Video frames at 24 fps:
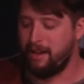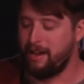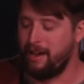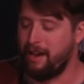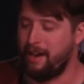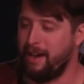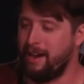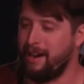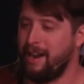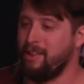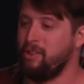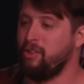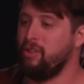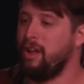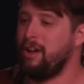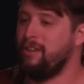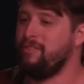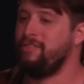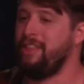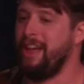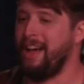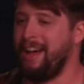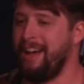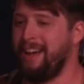And I love
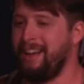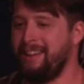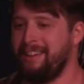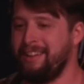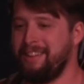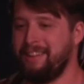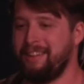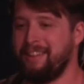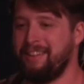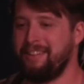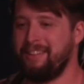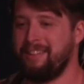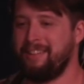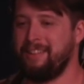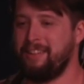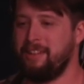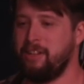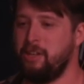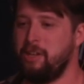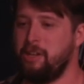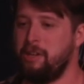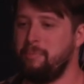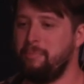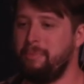that,
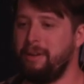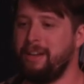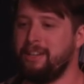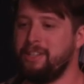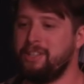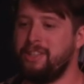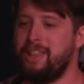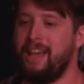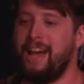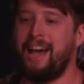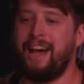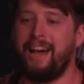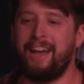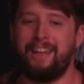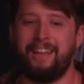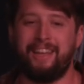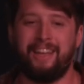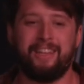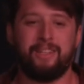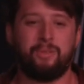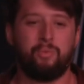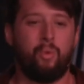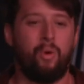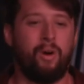because that
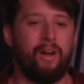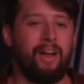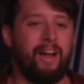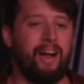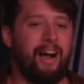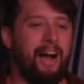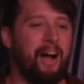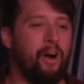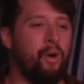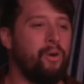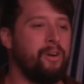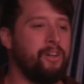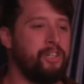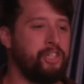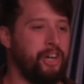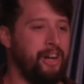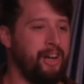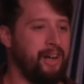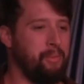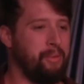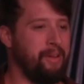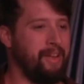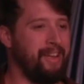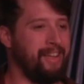is what our
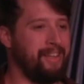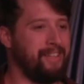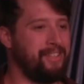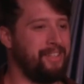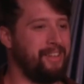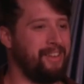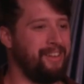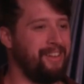job is.